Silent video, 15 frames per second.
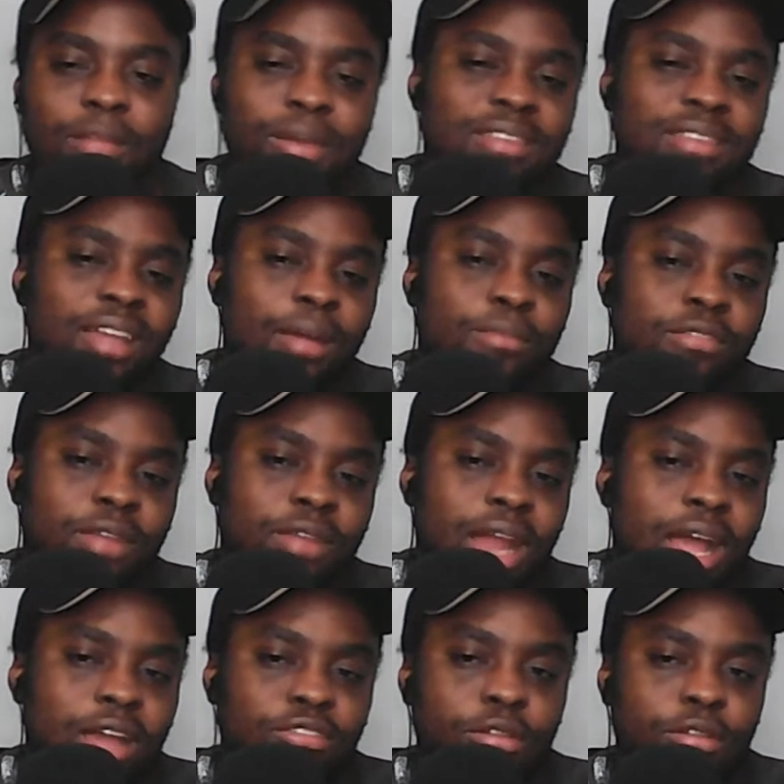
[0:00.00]
But in terms of an
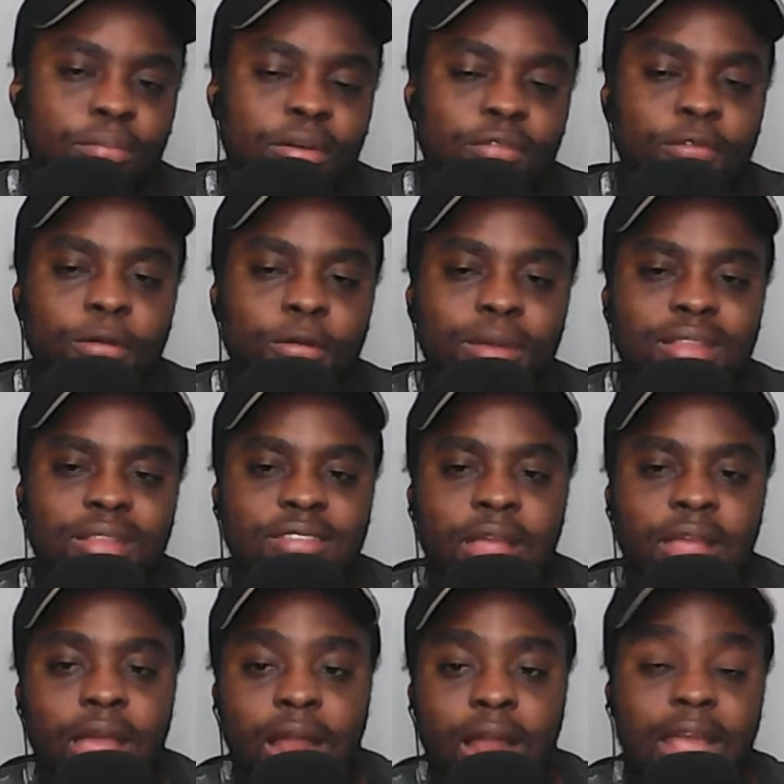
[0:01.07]
actual performance,
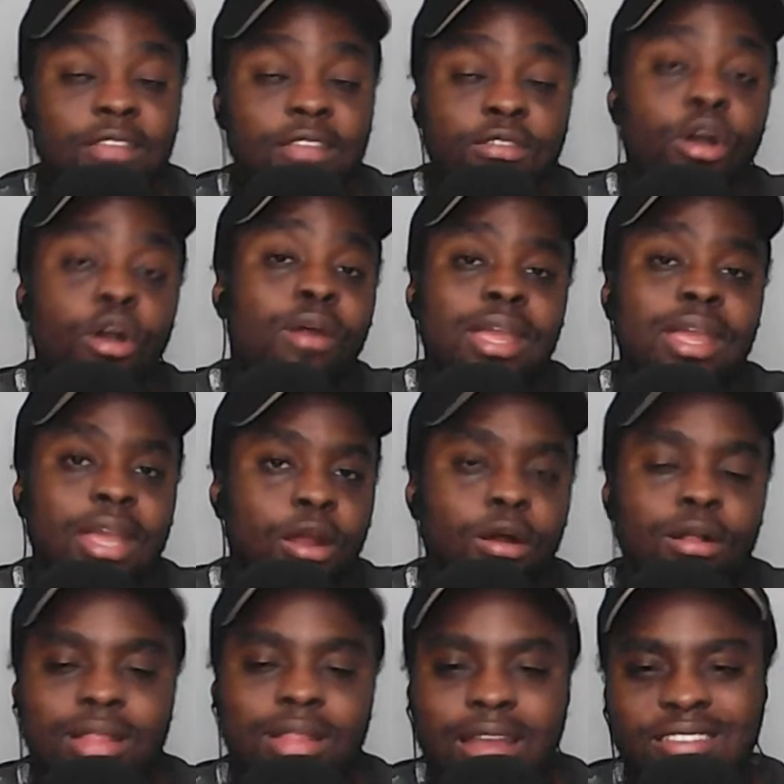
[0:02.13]
like scoring and
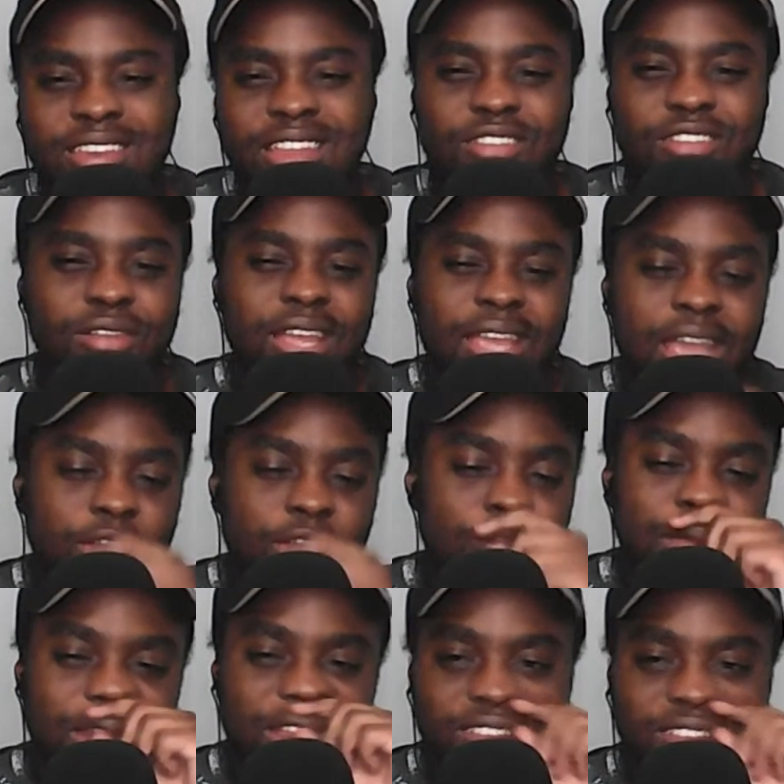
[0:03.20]
all that, he didn't really get too
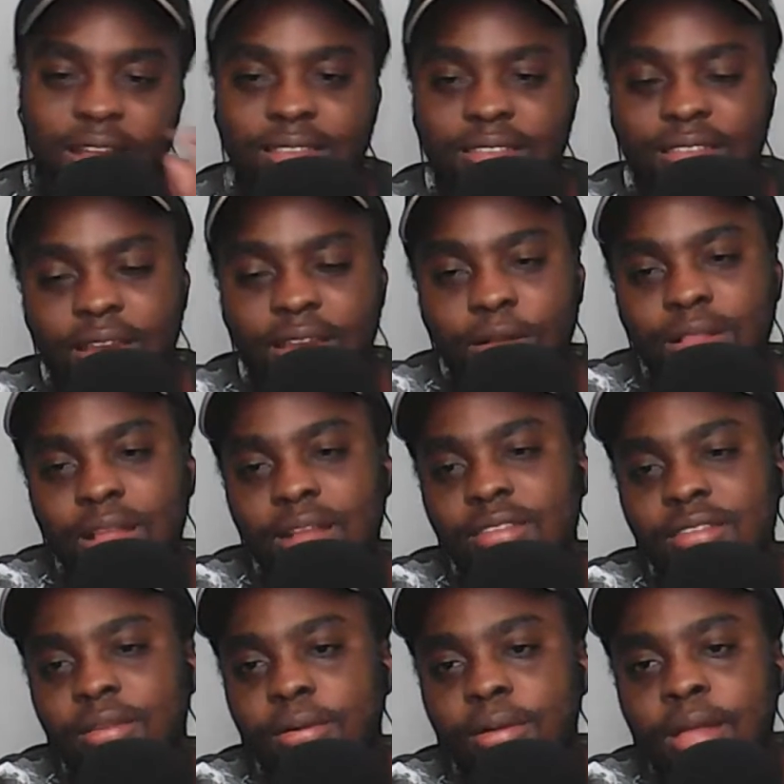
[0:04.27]
many chances and all that.
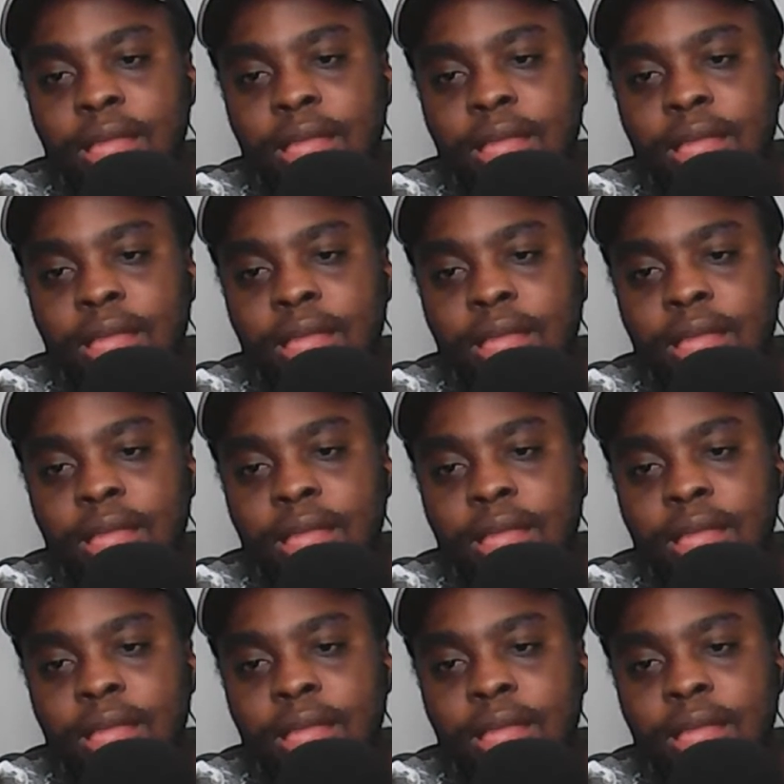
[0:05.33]
So